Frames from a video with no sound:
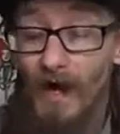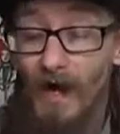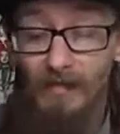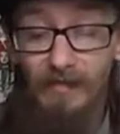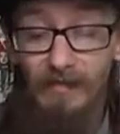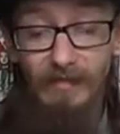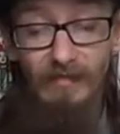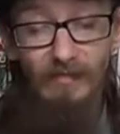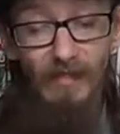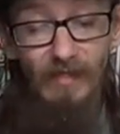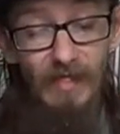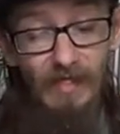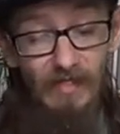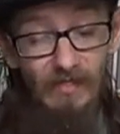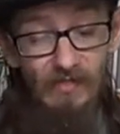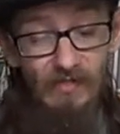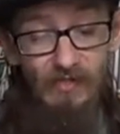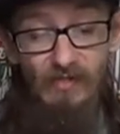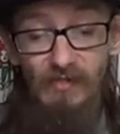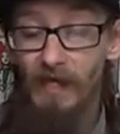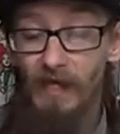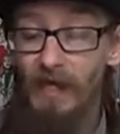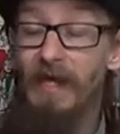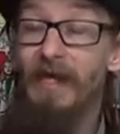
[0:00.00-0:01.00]
And in
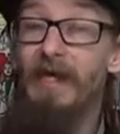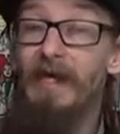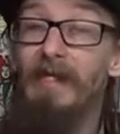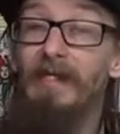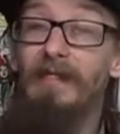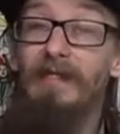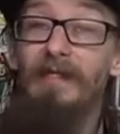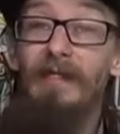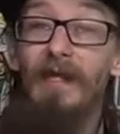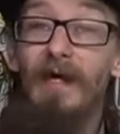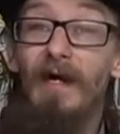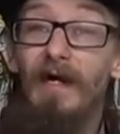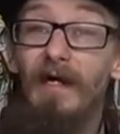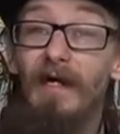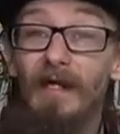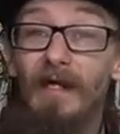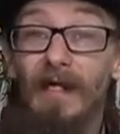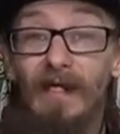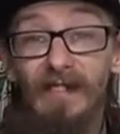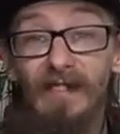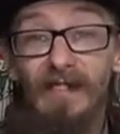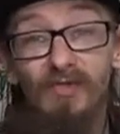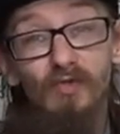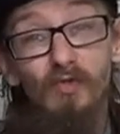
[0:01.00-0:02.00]
this, in
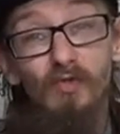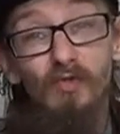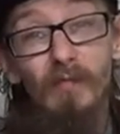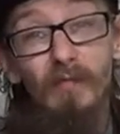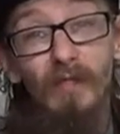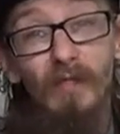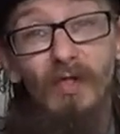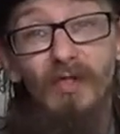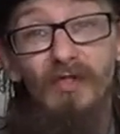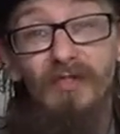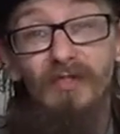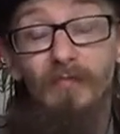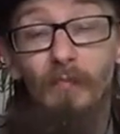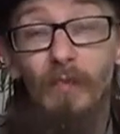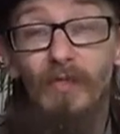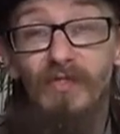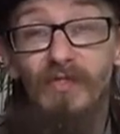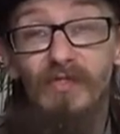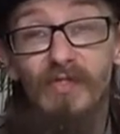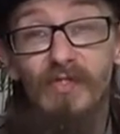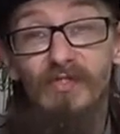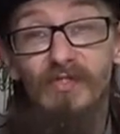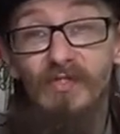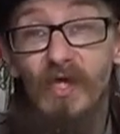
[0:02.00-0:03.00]
Extreme
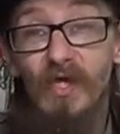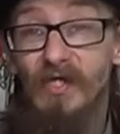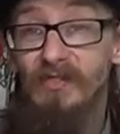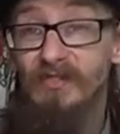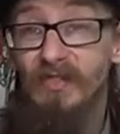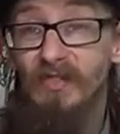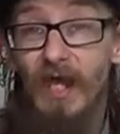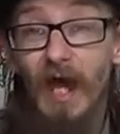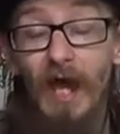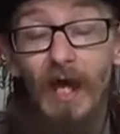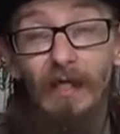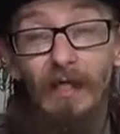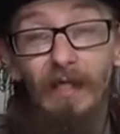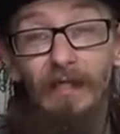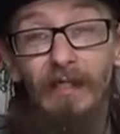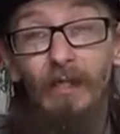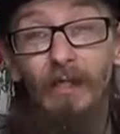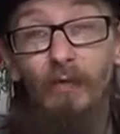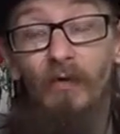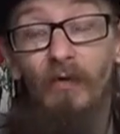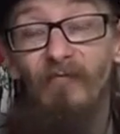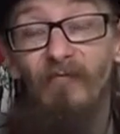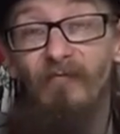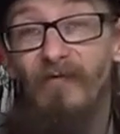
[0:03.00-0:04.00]
Ghostbusters, as
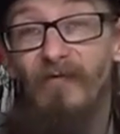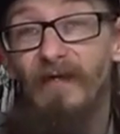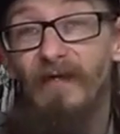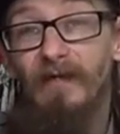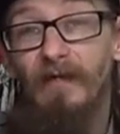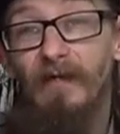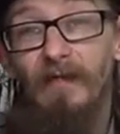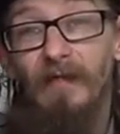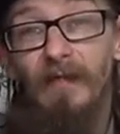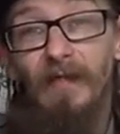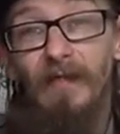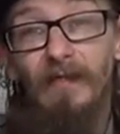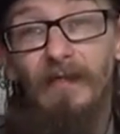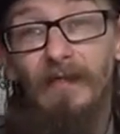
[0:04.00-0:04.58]
Kylie Griffin,